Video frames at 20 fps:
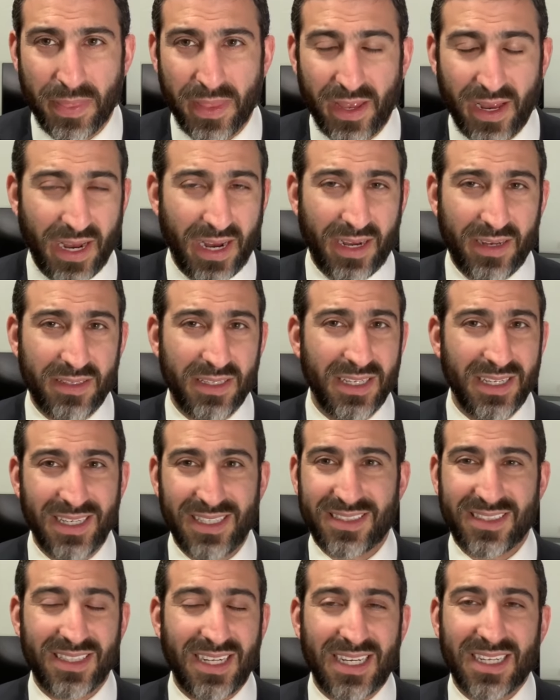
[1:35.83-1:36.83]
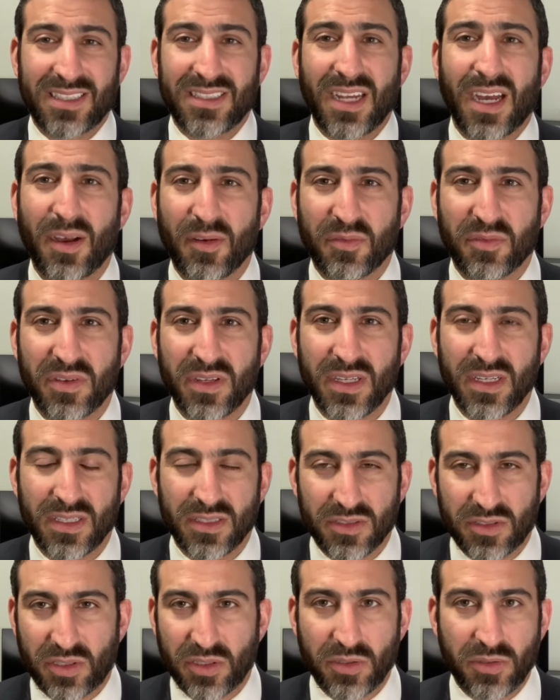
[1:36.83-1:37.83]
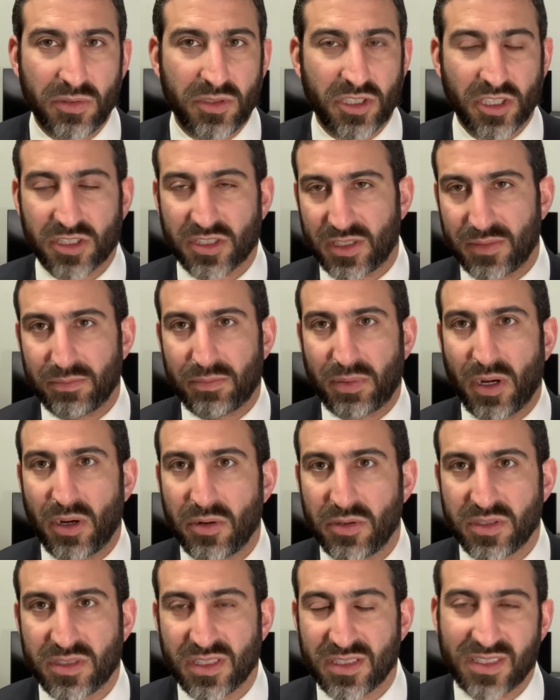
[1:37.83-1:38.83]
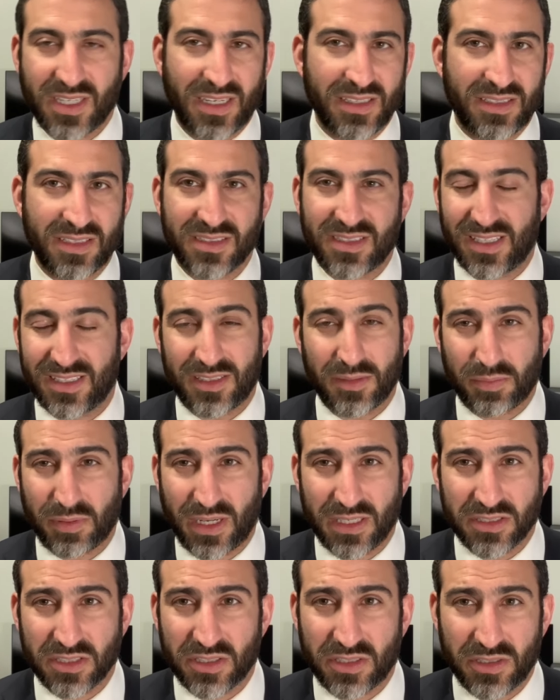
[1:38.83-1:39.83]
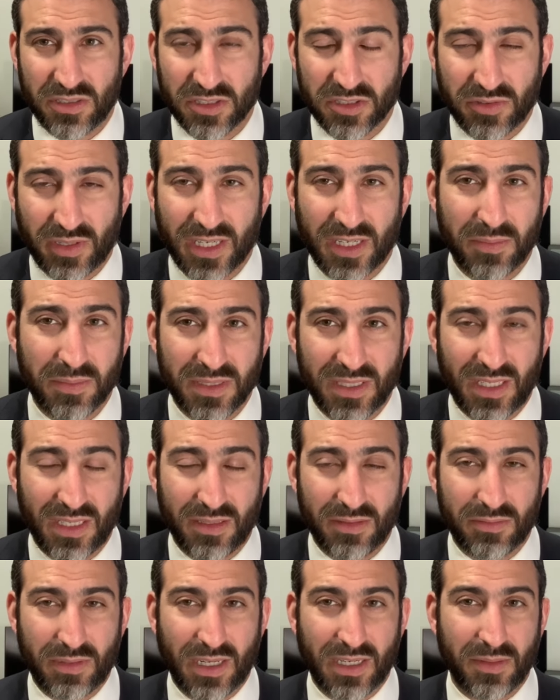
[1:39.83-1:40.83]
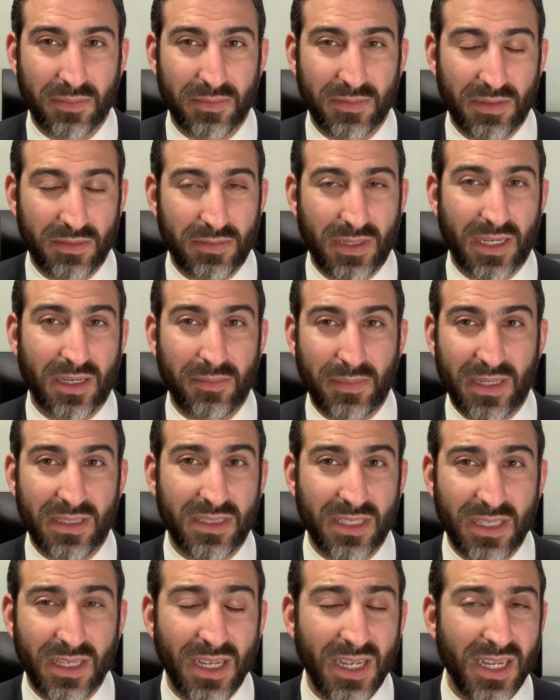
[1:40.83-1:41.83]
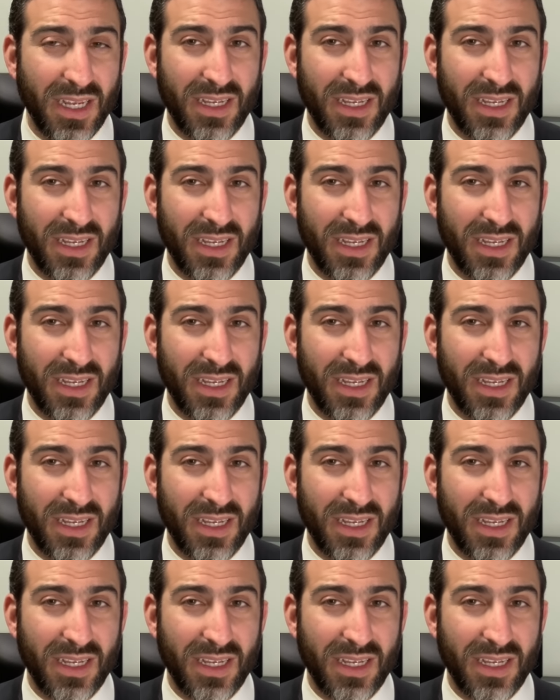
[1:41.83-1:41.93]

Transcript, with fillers: and it's not enough to just impose the sentence that the prosecutor is recommending.